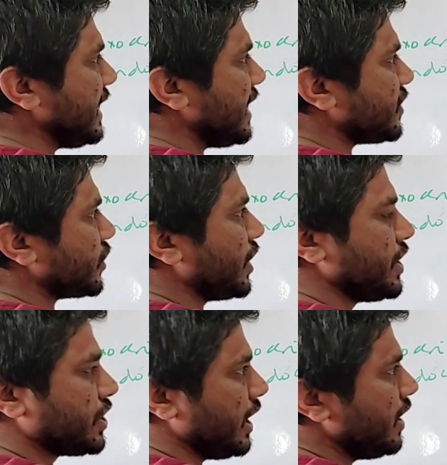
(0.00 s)
their
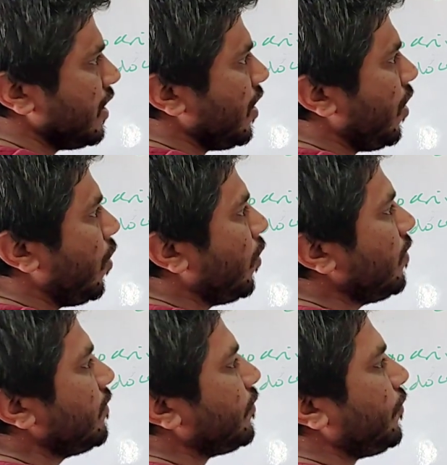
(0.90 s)
secretion
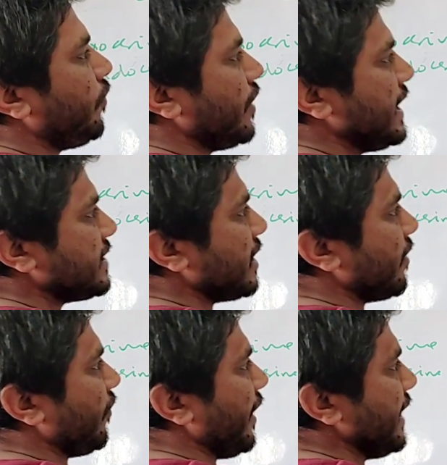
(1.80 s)
on free
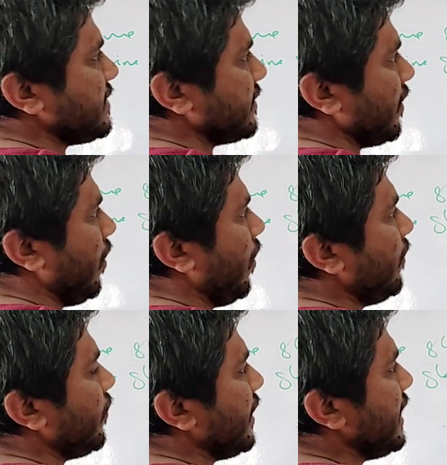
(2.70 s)
surface, or